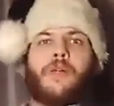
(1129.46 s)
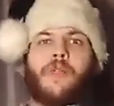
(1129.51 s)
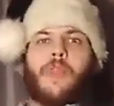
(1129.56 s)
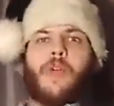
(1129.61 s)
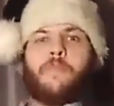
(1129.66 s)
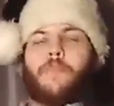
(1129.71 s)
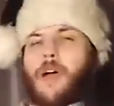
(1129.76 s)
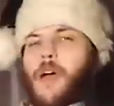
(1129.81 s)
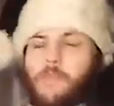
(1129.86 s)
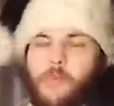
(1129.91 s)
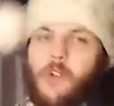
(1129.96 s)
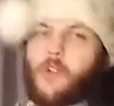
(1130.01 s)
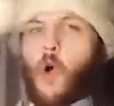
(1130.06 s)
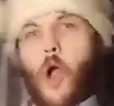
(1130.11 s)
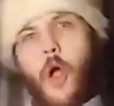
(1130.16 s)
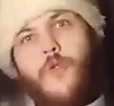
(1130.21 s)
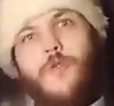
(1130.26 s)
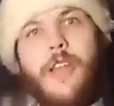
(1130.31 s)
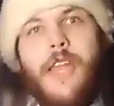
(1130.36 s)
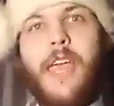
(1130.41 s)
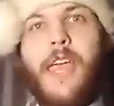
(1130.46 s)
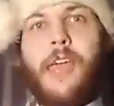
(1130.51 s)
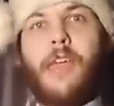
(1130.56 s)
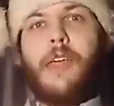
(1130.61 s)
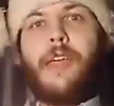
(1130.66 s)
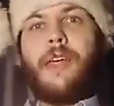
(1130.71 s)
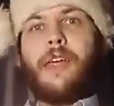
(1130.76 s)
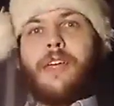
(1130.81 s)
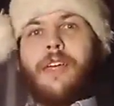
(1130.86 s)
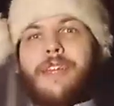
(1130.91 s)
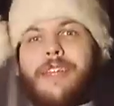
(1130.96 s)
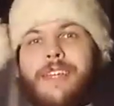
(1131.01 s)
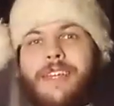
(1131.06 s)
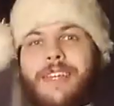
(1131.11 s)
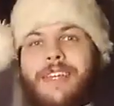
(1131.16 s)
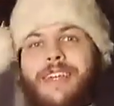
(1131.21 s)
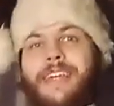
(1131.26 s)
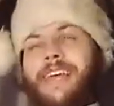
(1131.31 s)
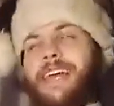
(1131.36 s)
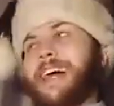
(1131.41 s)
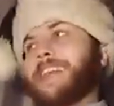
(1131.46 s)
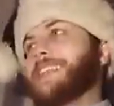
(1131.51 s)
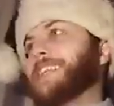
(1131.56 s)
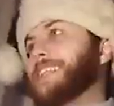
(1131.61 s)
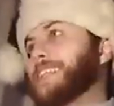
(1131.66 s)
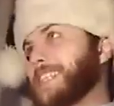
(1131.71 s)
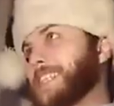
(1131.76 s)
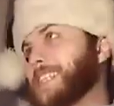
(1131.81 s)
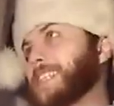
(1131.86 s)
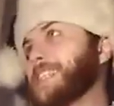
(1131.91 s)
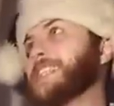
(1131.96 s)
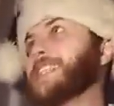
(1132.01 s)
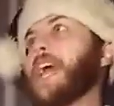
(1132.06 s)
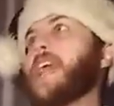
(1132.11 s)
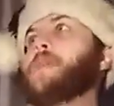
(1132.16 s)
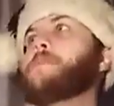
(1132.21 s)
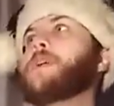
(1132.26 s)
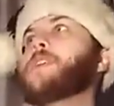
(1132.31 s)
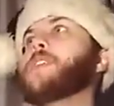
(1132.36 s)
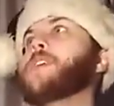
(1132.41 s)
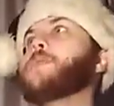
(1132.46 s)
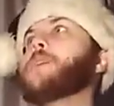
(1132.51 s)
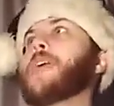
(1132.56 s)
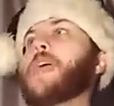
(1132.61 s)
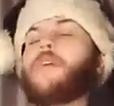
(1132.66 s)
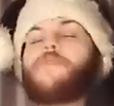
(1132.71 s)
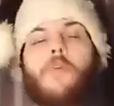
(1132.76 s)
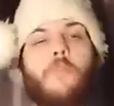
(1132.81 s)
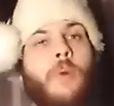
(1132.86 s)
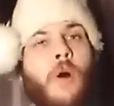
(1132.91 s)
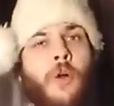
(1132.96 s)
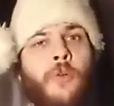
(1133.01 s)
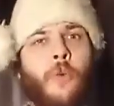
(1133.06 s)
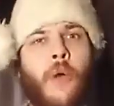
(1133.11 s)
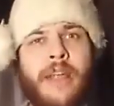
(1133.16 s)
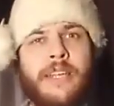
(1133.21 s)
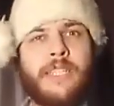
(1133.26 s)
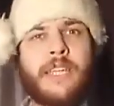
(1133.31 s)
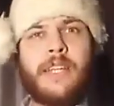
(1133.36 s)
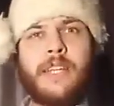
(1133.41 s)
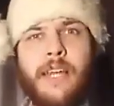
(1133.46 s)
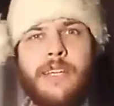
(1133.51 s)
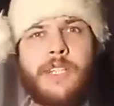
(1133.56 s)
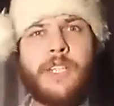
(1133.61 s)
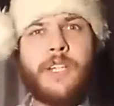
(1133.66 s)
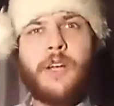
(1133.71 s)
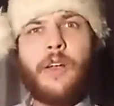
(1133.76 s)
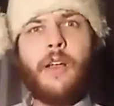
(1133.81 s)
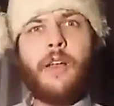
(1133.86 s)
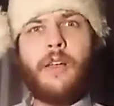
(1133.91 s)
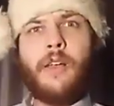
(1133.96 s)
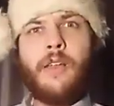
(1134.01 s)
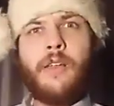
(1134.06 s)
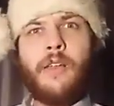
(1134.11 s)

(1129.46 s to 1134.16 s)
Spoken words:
the pepperoni. This is the statement you give upon resignation.